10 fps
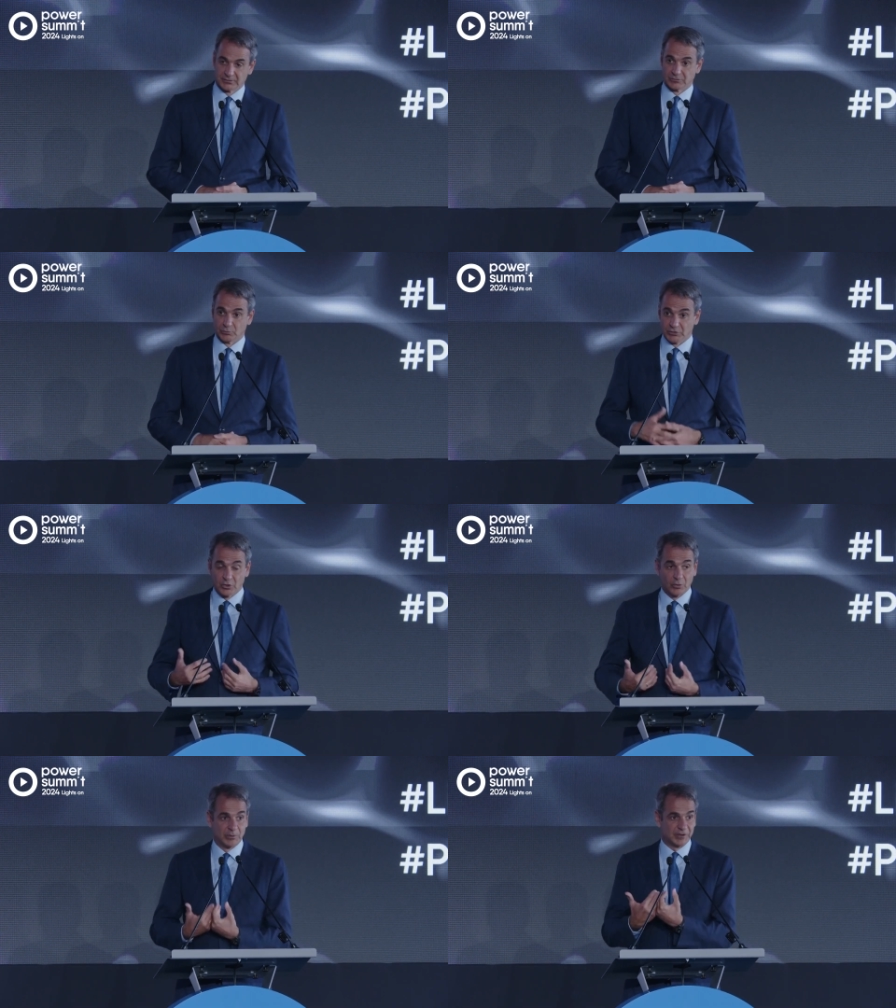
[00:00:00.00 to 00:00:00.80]
We know
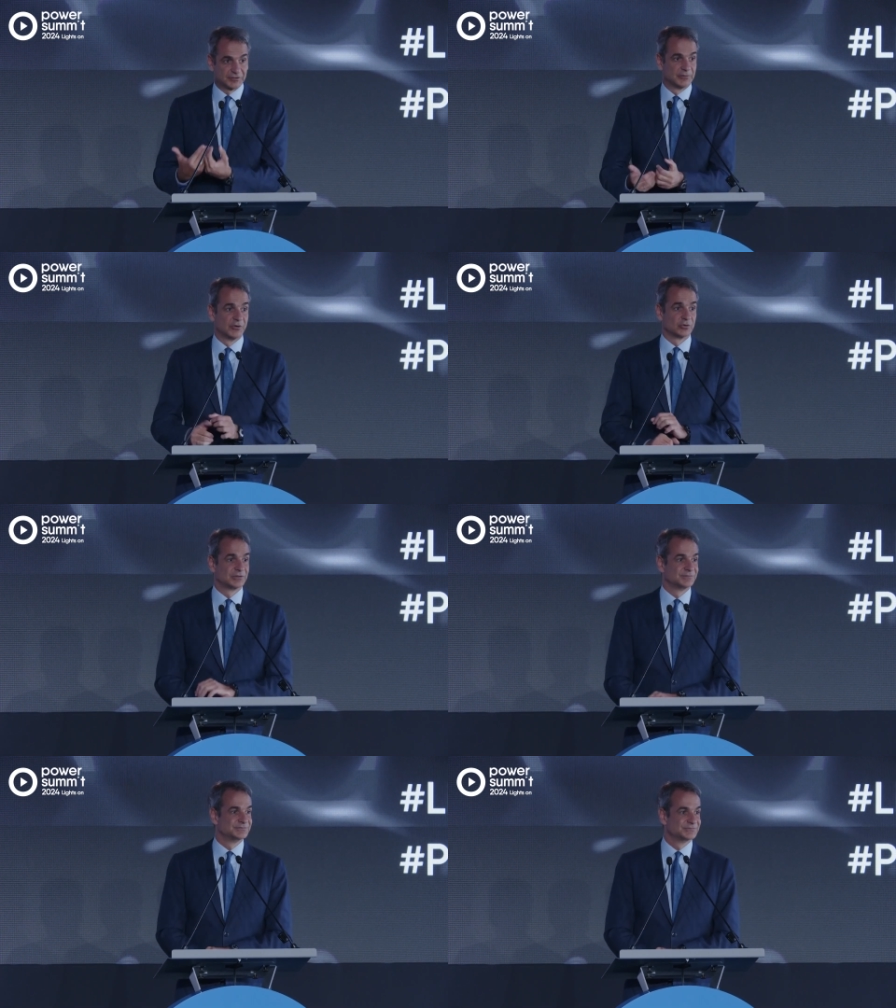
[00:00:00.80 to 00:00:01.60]
we must devote
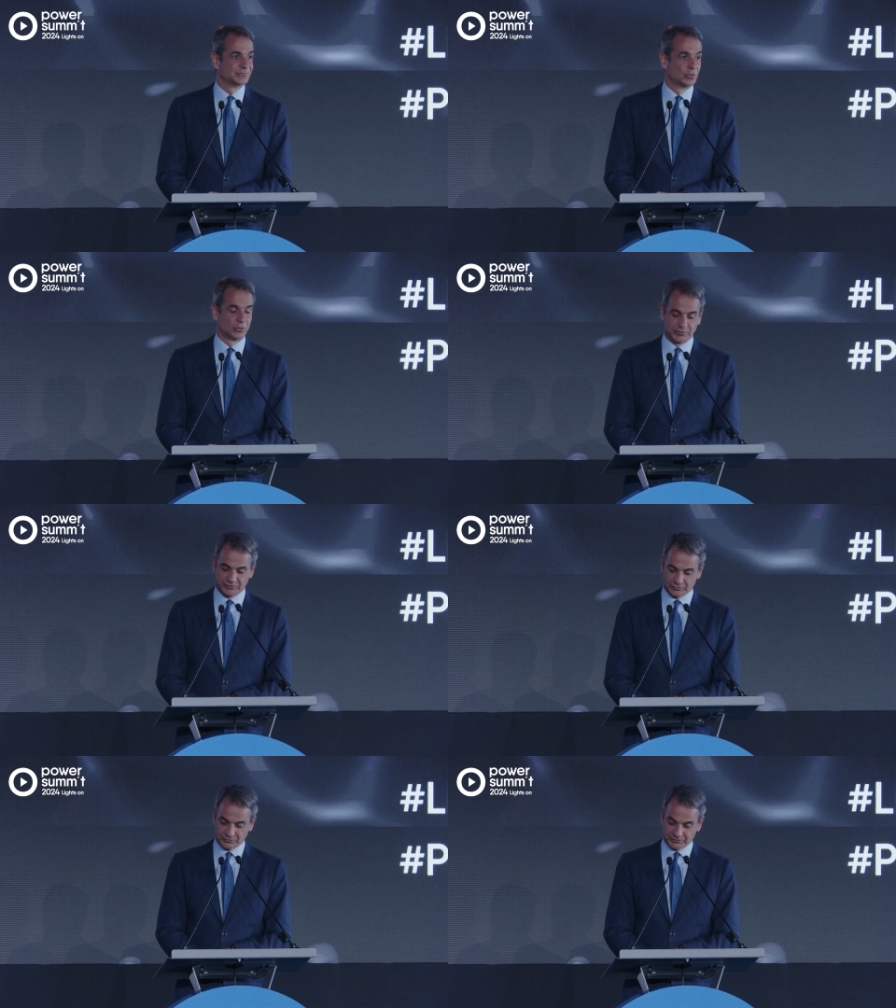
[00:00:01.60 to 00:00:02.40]
more
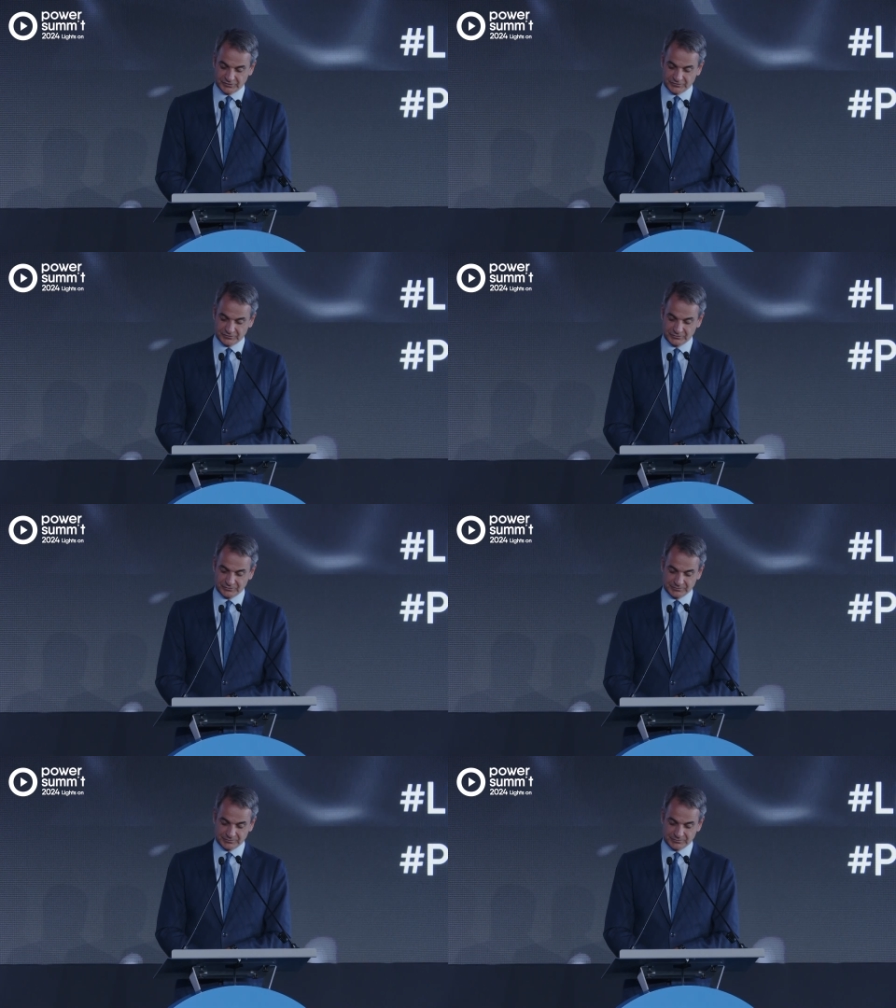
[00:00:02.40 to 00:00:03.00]
resources to